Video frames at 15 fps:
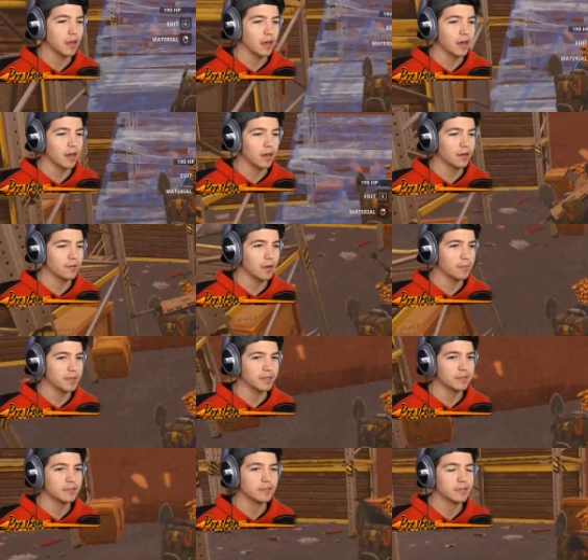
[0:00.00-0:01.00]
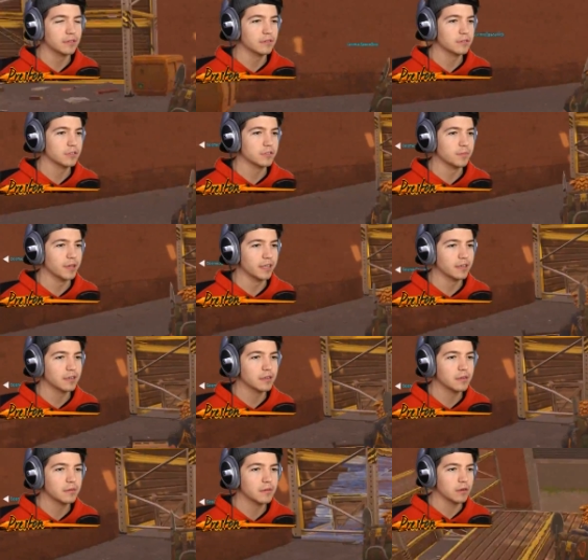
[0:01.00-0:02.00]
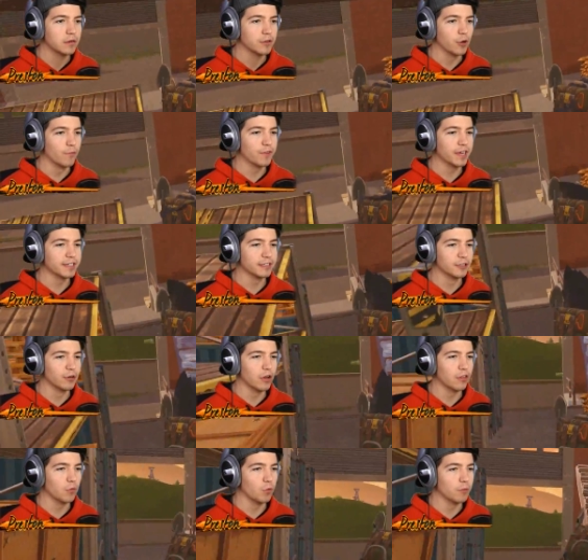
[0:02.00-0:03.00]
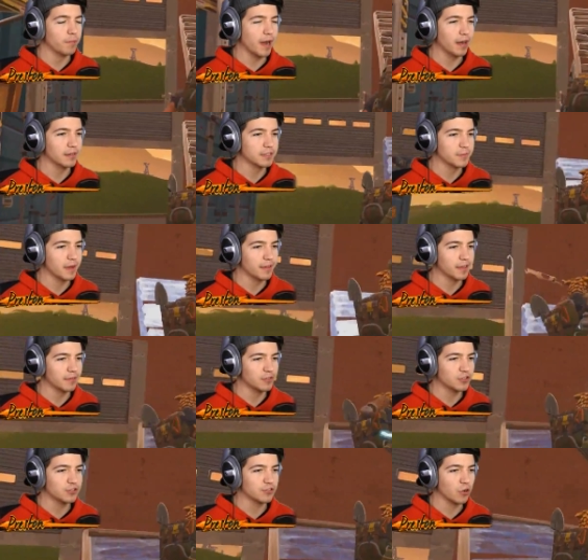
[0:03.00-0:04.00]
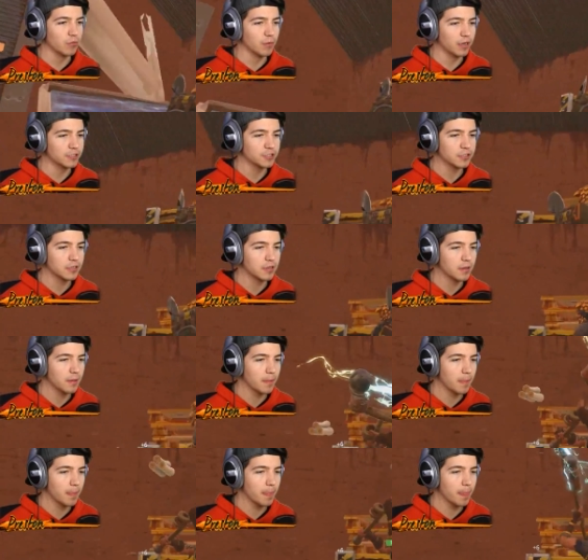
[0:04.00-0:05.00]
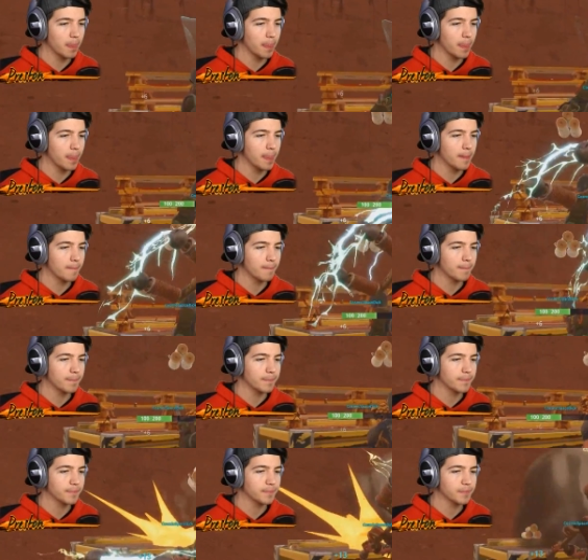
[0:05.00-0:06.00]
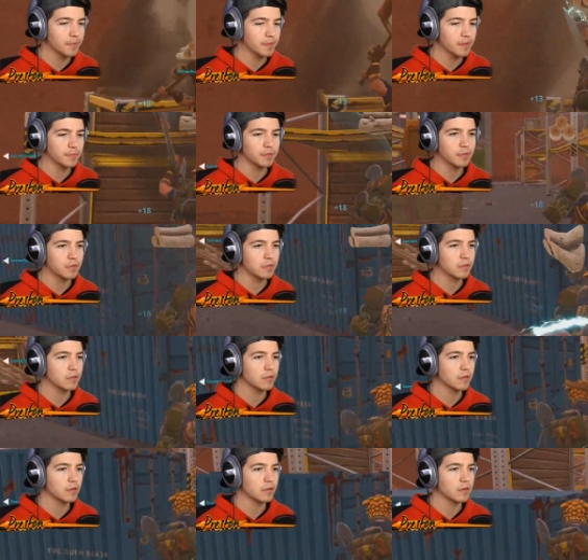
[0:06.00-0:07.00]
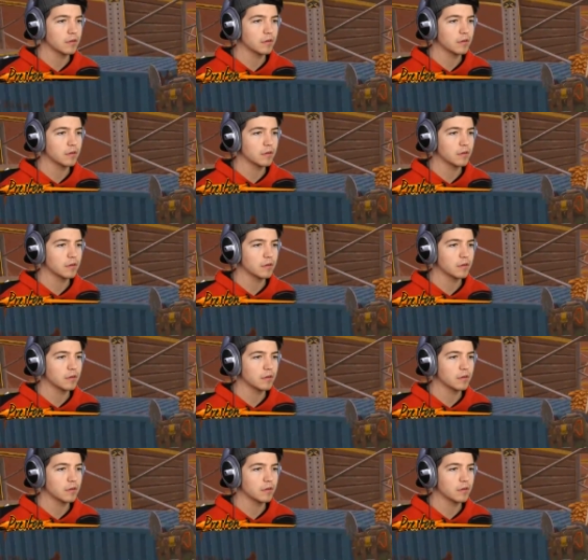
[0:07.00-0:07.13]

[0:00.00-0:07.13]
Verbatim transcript: Uh, I mean, just many. Don't forget to loot all the wood pallets, man. They give you so much. Yeah, I know. Yeah, wood